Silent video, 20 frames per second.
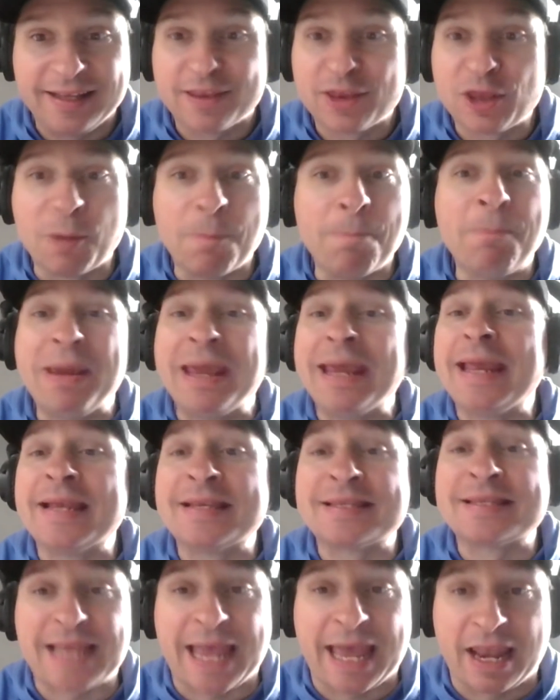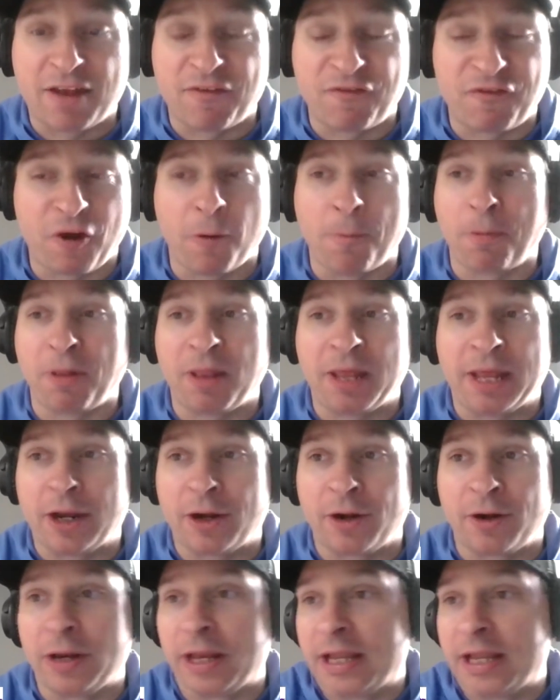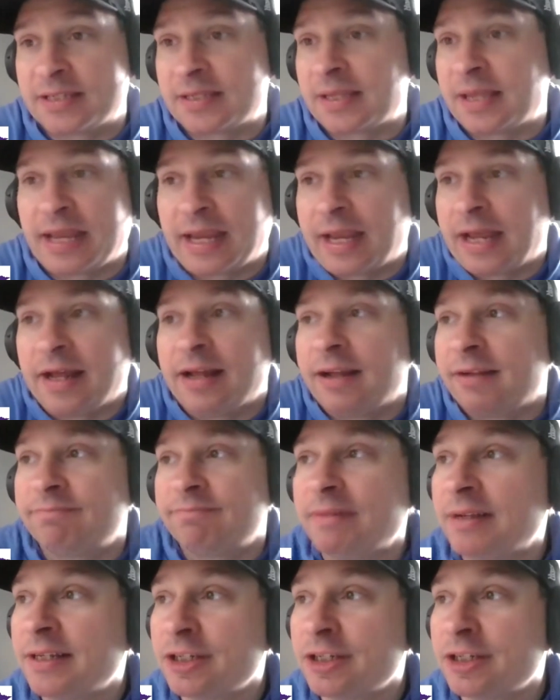The biggest NFL player is like a